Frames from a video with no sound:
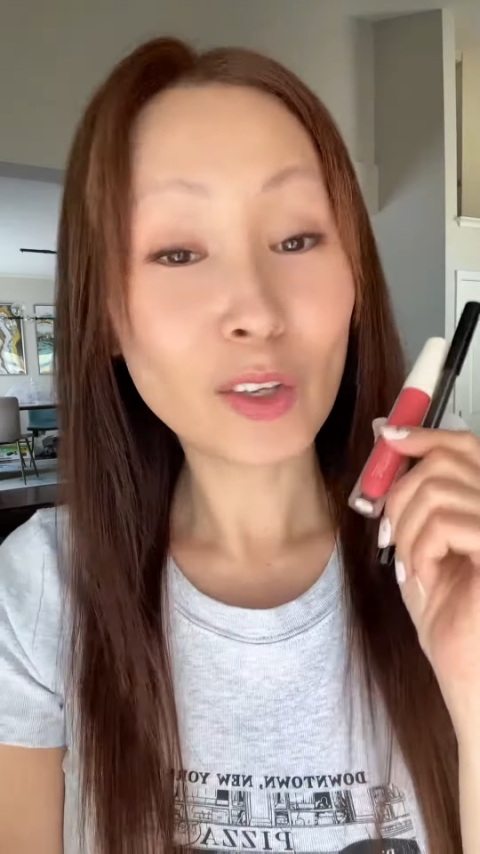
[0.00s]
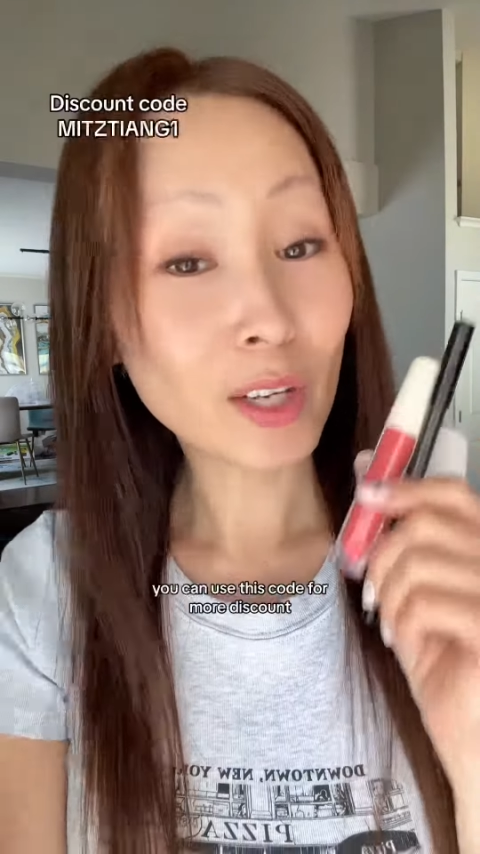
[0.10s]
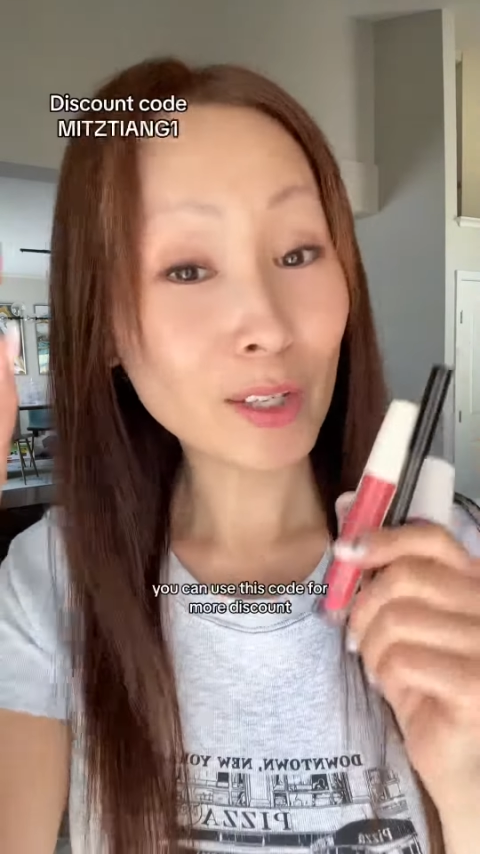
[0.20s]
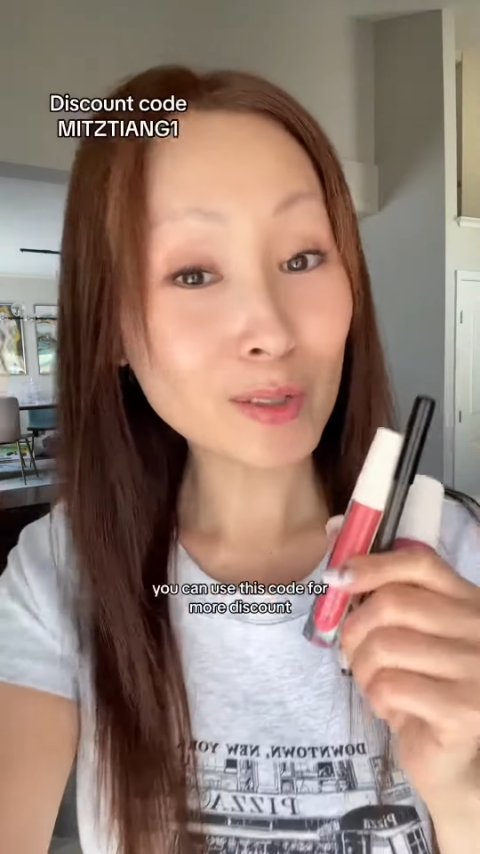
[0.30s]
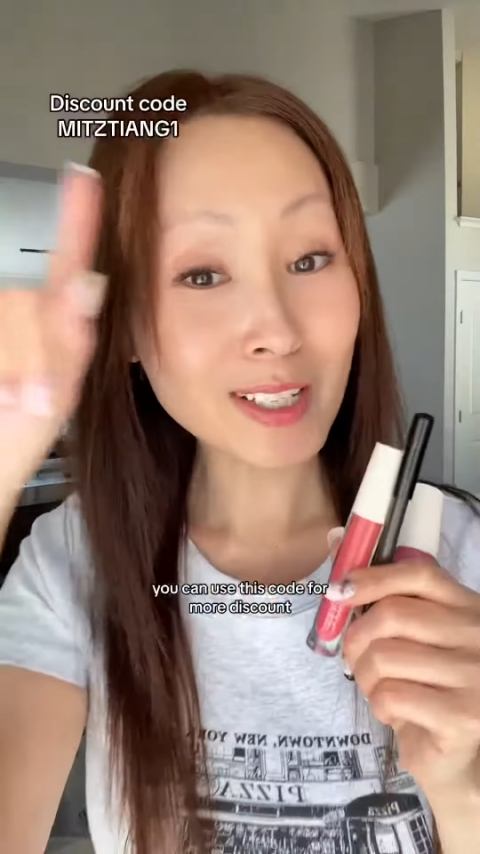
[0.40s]
You
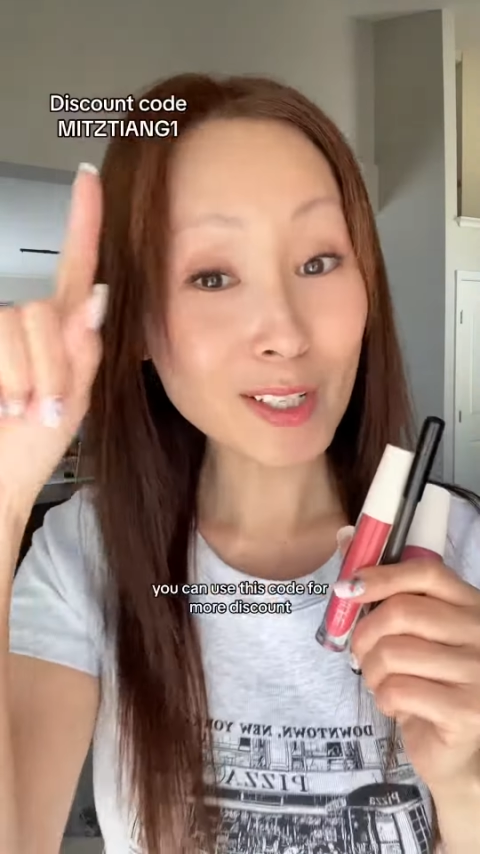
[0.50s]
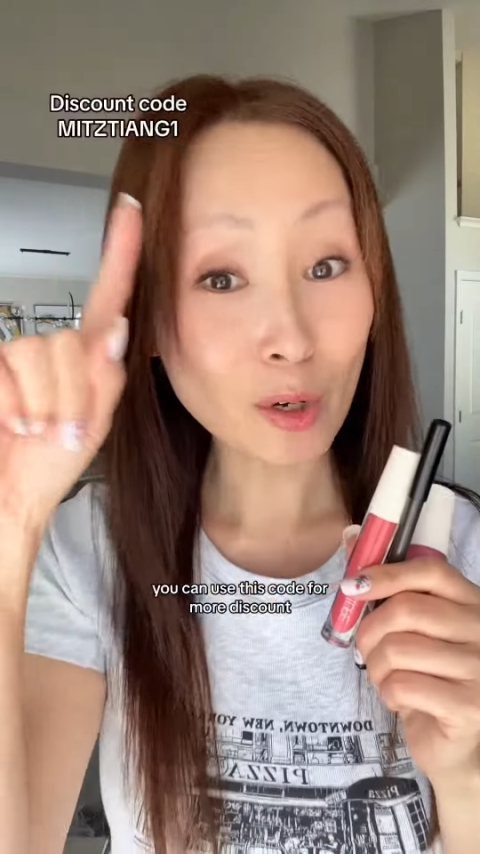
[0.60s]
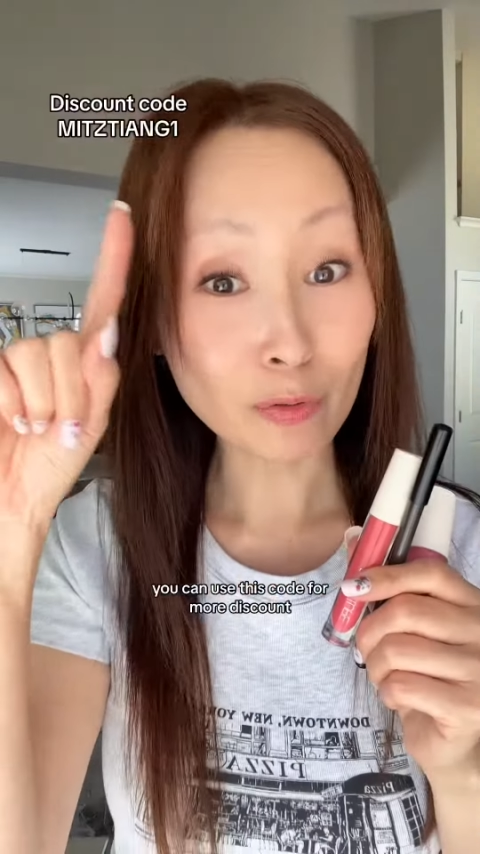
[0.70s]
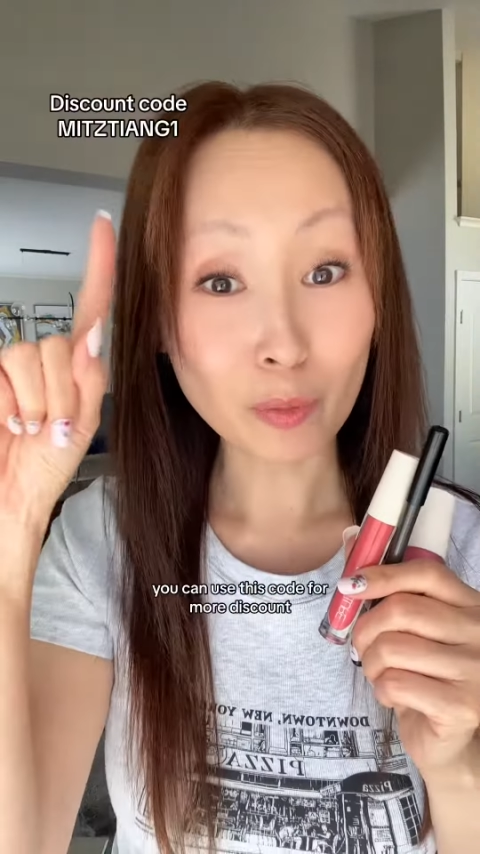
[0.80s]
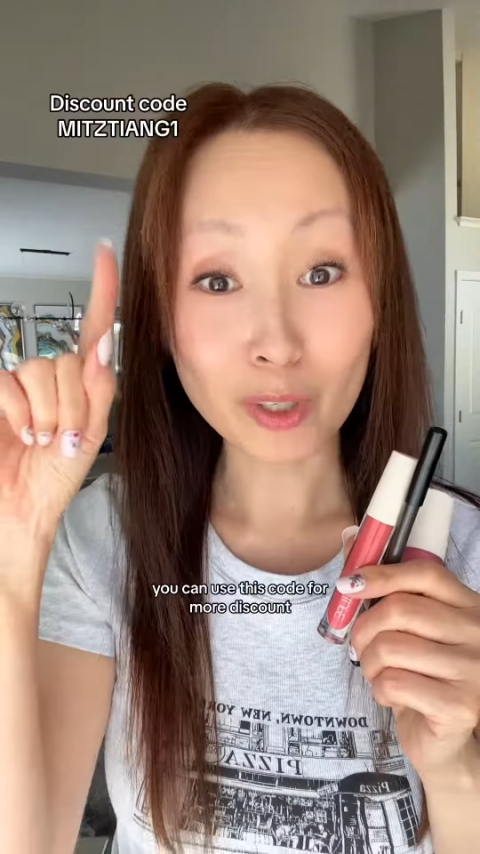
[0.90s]
can use this
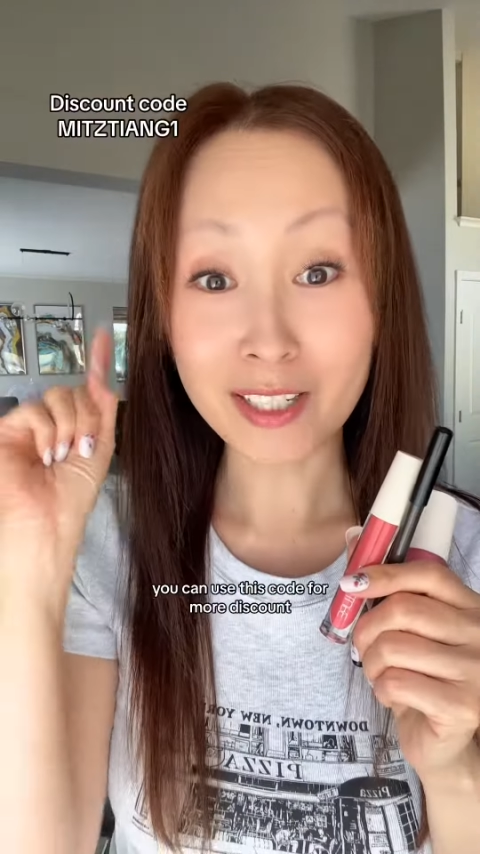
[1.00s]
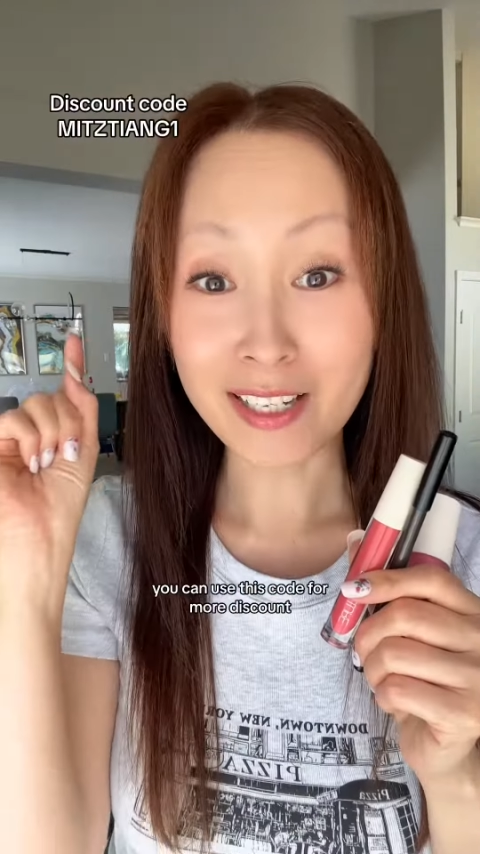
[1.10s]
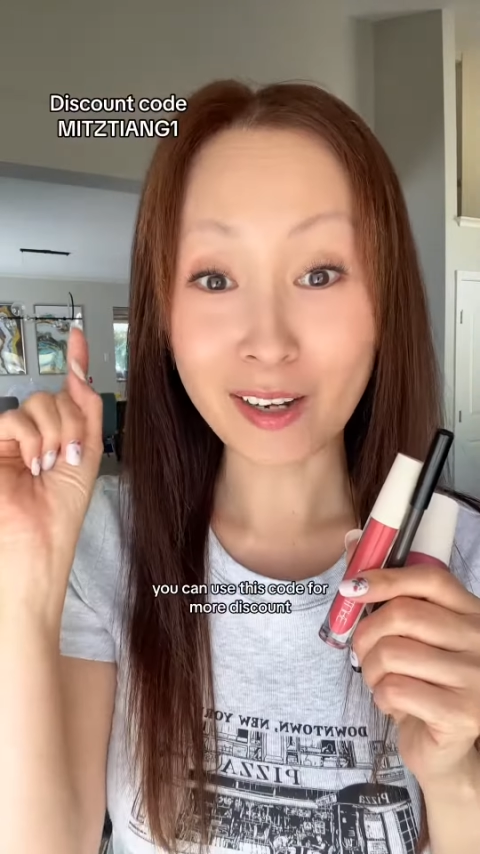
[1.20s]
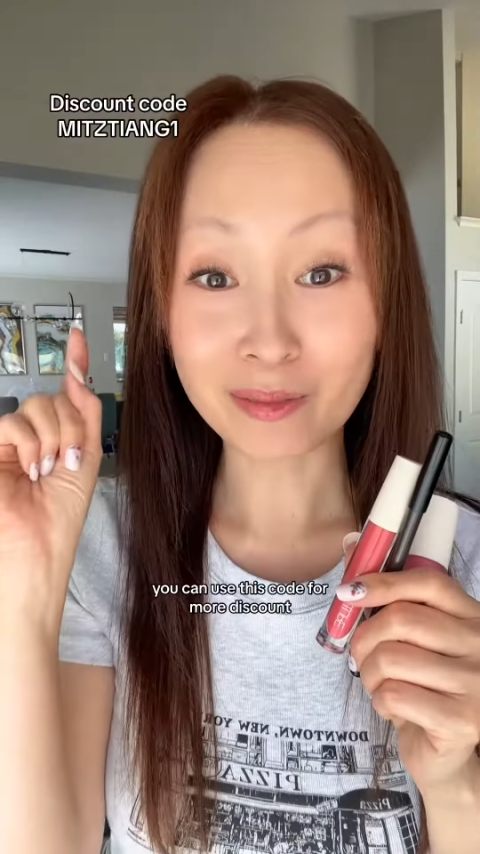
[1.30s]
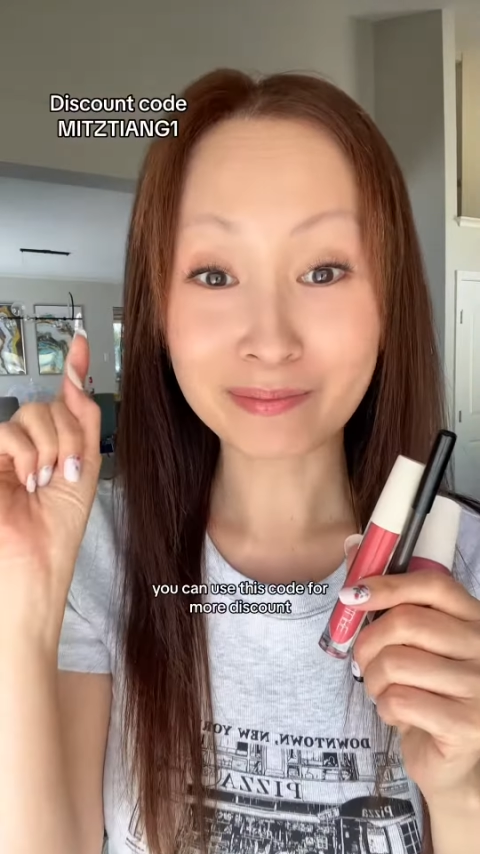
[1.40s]
code for more discount.